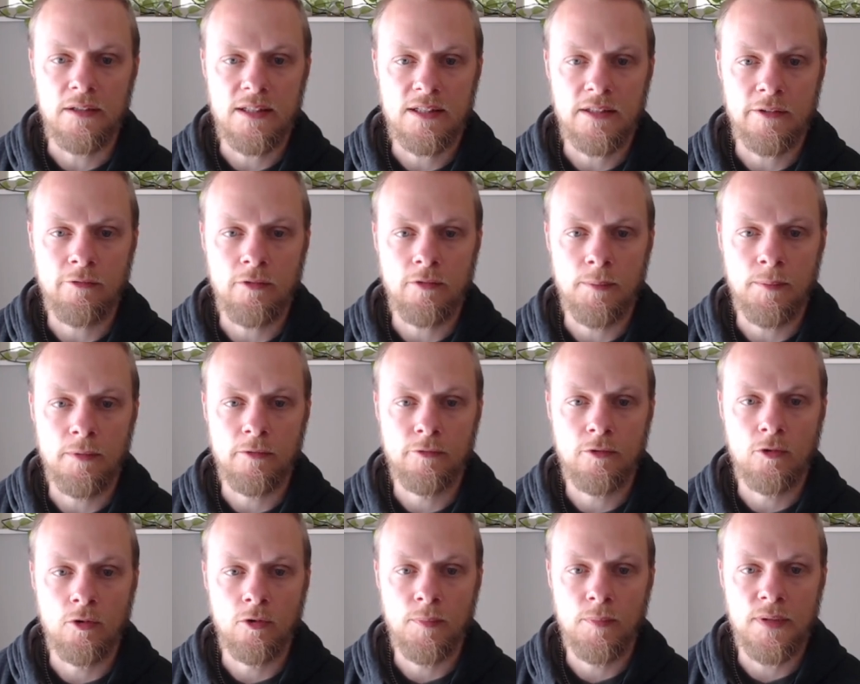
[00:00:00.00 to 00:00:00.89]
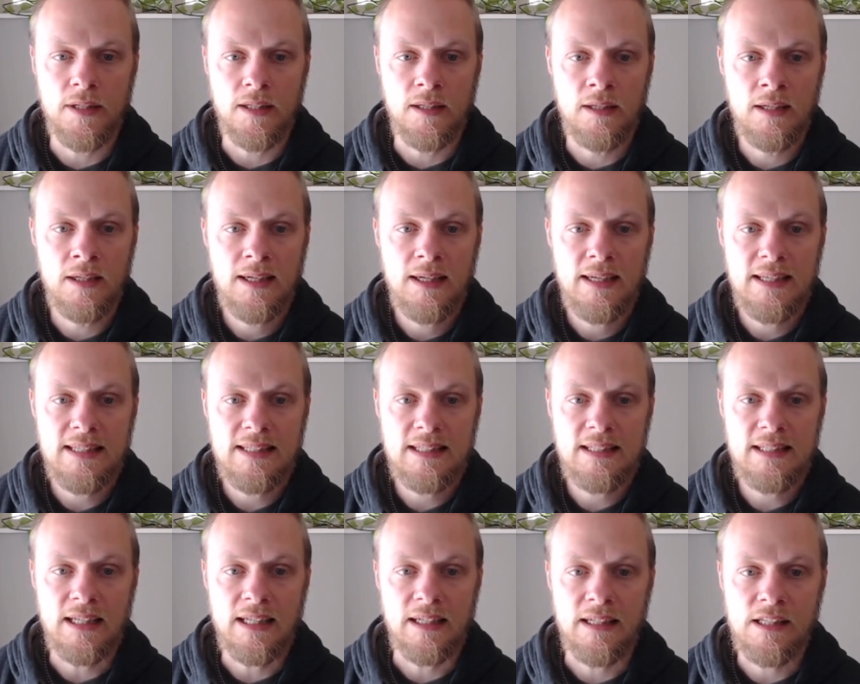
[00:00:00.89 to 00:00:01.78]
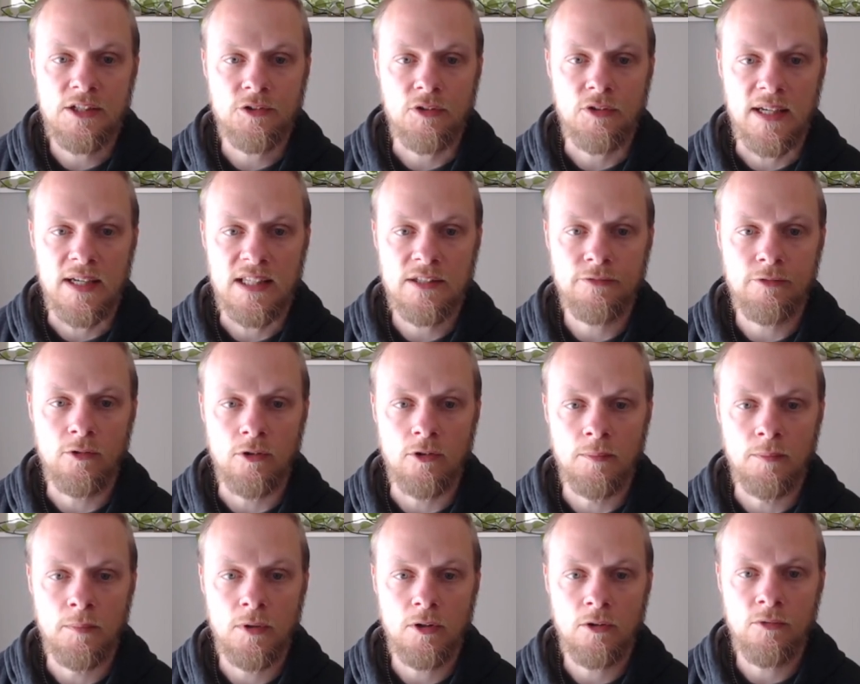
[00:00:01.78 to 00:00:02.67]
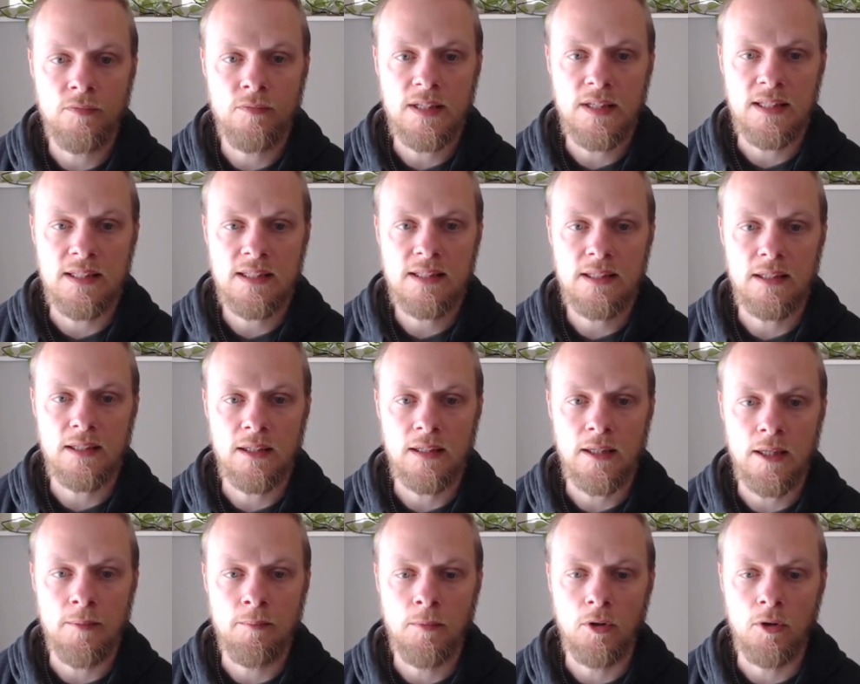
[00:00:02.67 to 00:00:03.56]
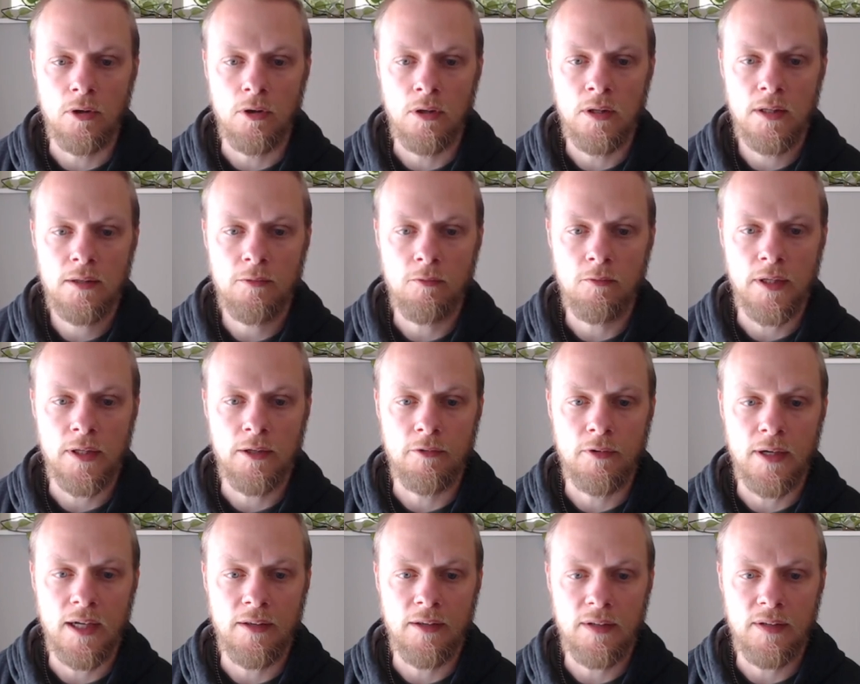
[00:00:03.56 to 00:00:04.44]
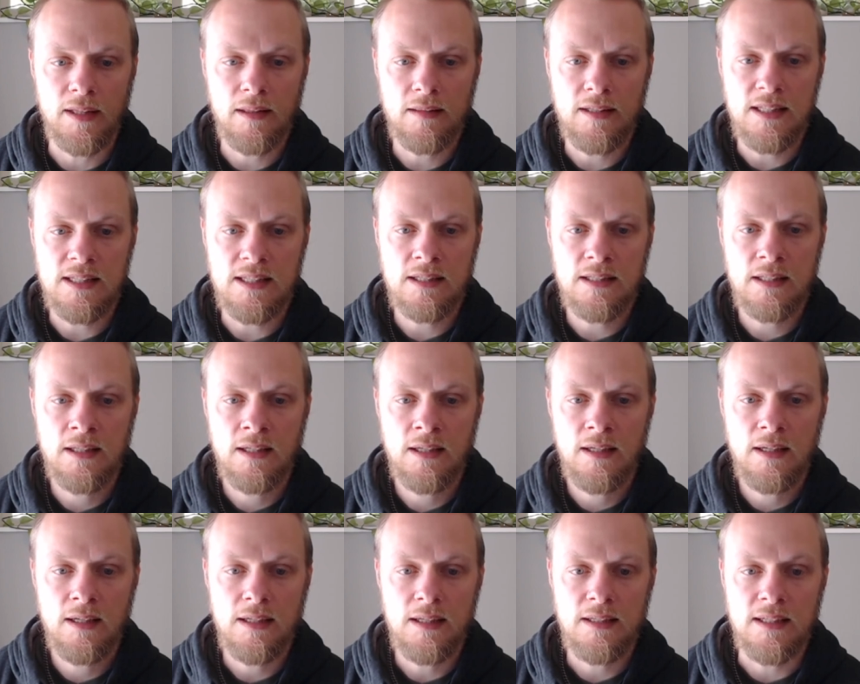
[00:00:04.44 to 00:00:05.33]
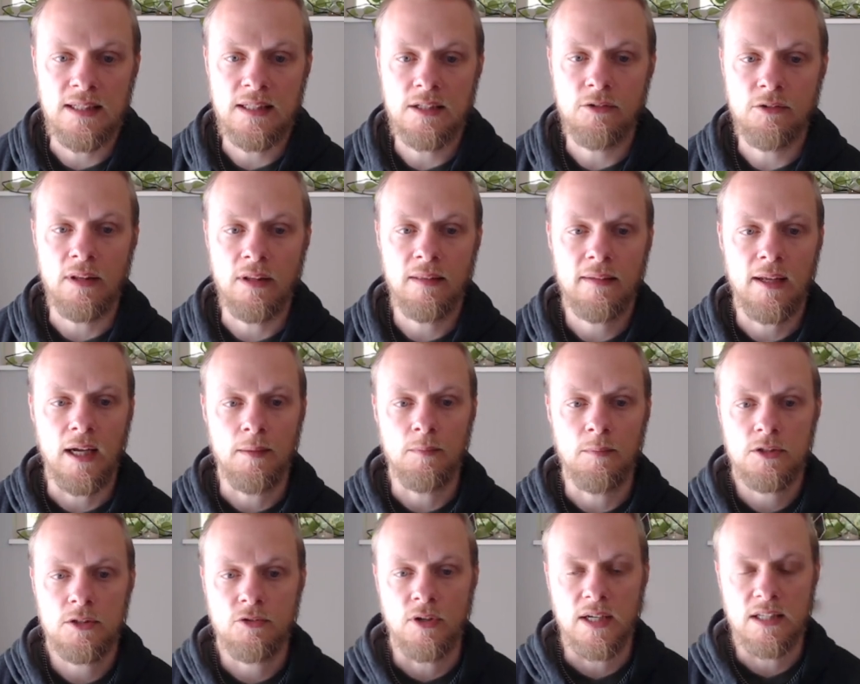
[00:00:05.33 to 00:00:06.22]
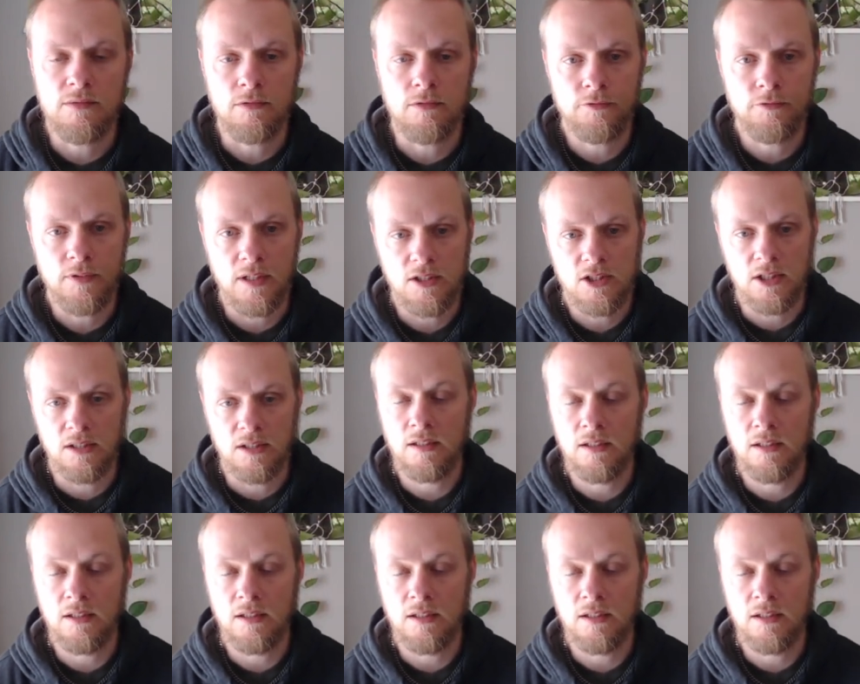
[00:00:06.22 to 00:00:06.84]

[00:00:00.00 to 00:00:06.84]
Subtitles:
So if we perform the z transform of this model, we arrive at this discrete time transfer function.